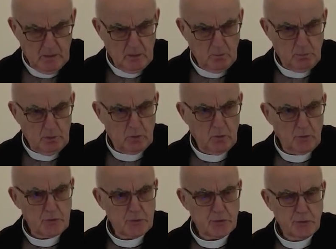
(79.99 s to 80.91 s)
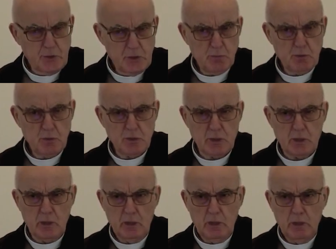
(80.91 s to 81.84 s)
because this was a
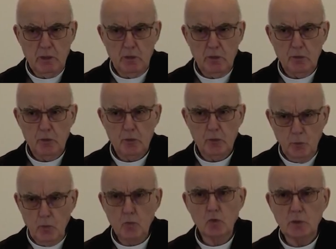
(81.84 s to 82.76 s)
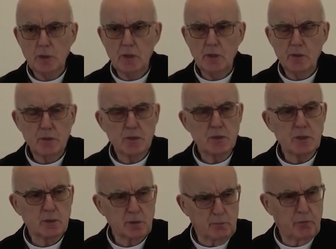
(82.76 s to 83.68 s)
hugely
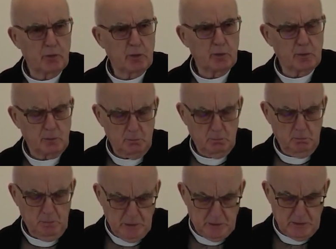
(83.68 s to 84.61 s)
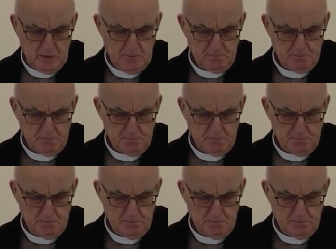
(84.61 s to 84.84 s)
significant meeting.